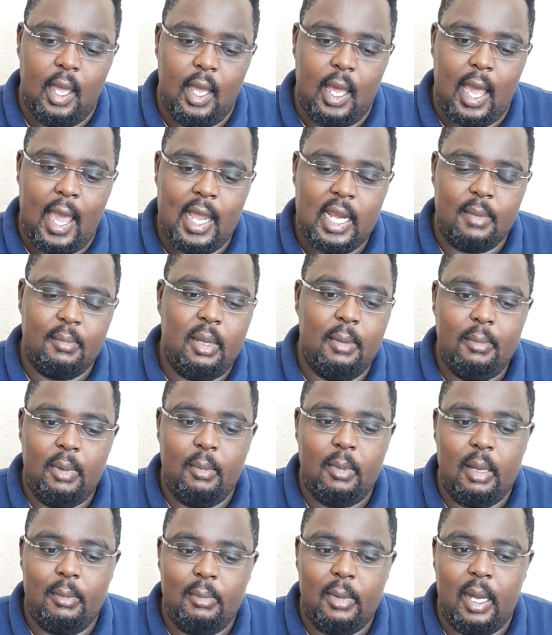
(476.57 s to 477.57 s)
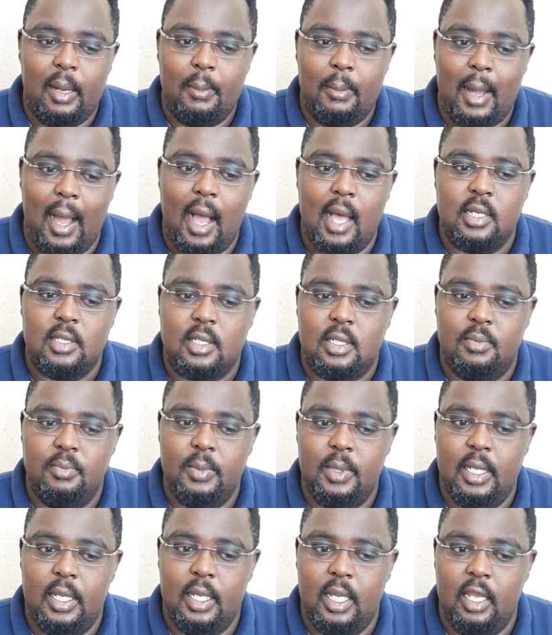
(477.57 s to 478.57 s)
I remember my mom asked
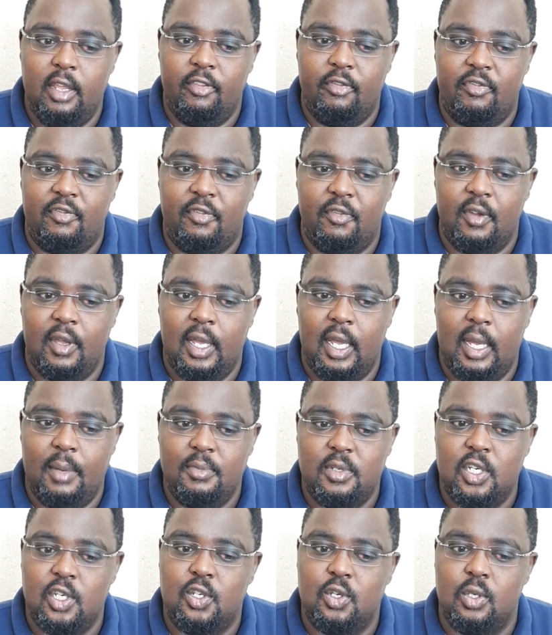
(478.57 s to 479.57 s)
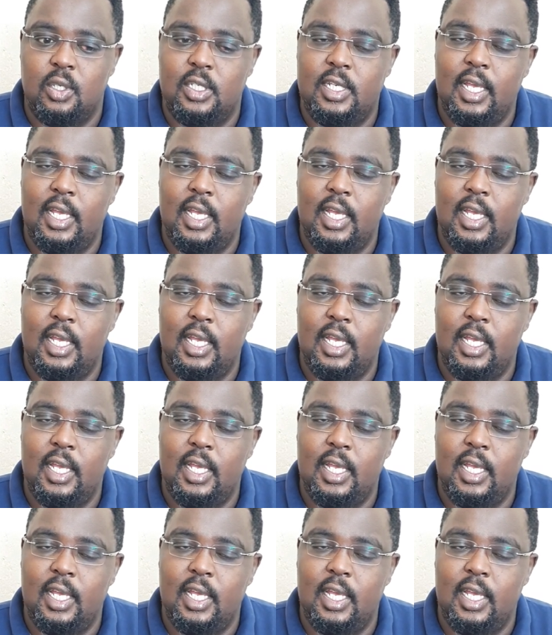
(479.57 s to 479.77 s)
me if she should